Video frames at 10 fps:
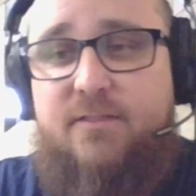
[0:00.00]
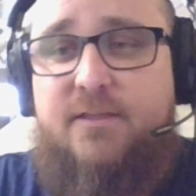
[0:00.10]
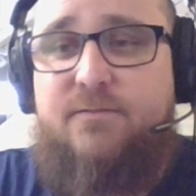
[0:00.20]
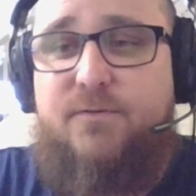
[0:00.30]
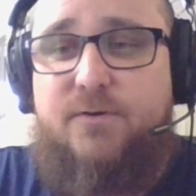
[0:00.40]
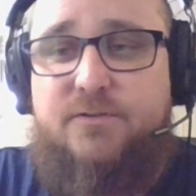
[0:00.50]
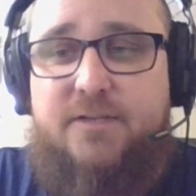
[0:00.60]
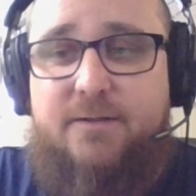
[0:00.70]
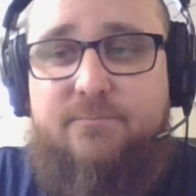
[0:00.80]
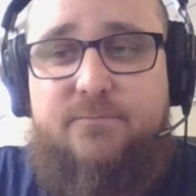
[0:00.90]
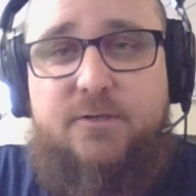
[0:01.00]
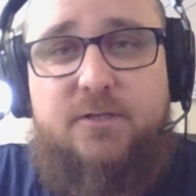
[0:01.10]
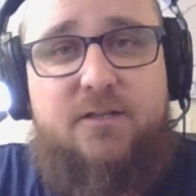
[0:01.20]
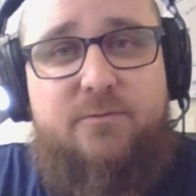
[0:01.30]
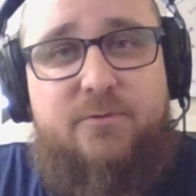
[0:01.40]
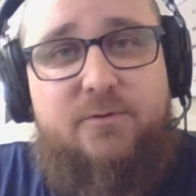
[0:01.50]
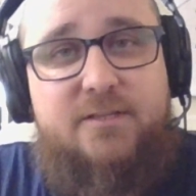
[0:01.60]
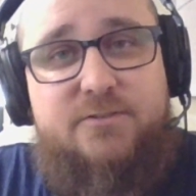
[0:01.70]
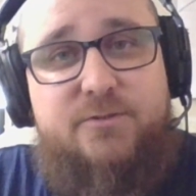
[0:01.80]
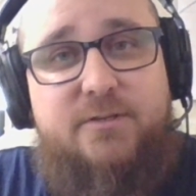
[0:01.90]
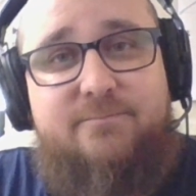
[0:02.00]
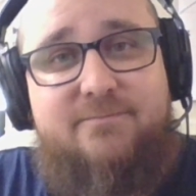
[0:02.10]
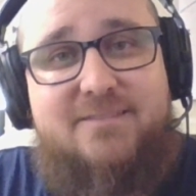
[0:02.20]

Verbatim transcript: Thank you for your time. Good luck with your lasering.